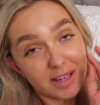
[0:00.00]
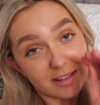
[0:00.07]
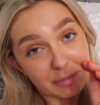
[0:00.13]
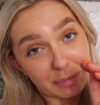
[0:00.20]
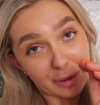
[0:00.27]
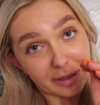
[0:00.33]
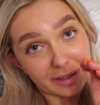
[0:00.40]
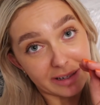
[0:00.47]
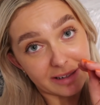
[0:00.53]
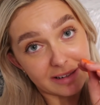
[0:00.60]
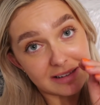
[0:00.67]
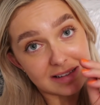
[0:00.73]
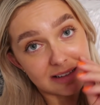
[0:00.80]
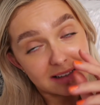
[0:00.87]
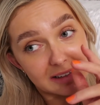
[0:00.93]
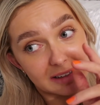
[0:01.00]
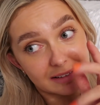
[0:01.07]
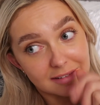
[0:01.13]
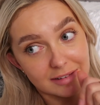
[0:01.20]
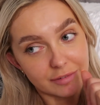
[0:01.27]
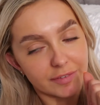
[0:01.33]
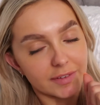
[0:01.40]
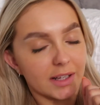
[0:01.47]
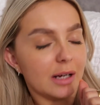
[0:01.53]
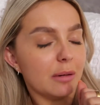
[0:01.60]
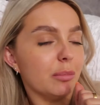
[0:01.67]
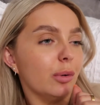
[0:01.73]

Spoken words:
disappointed in Asda for that,